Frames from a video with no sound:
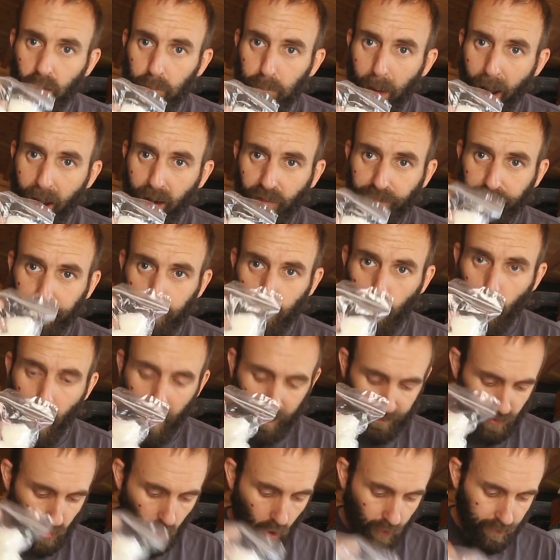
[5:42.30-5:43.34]
paraffin
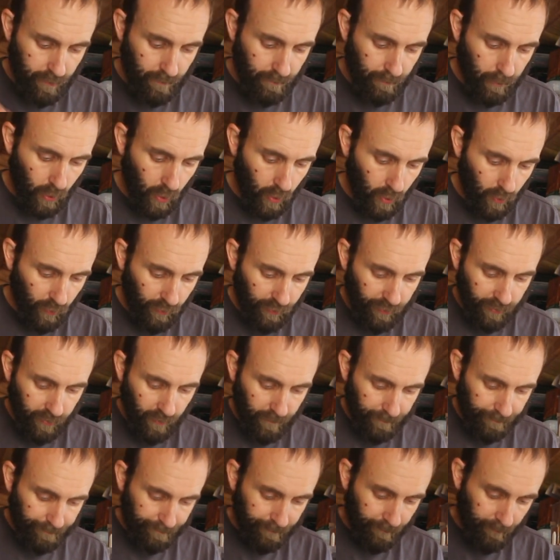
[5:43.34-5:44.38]
wax cotton balls,
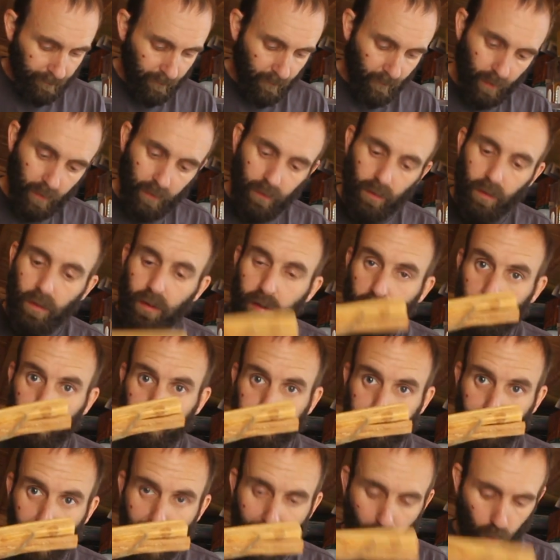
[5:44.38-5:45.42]
some
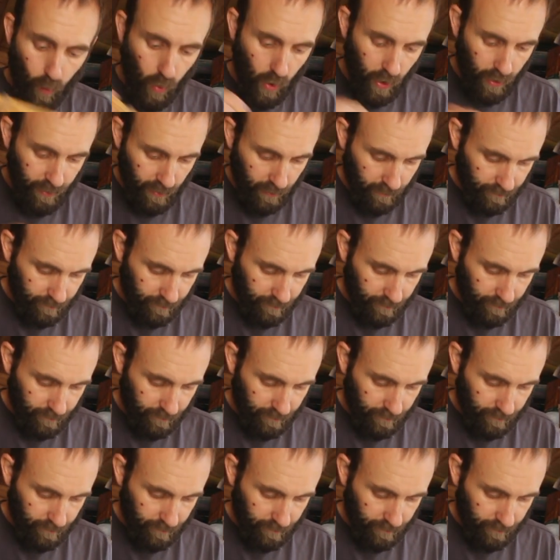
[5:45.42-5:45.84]
fat wood,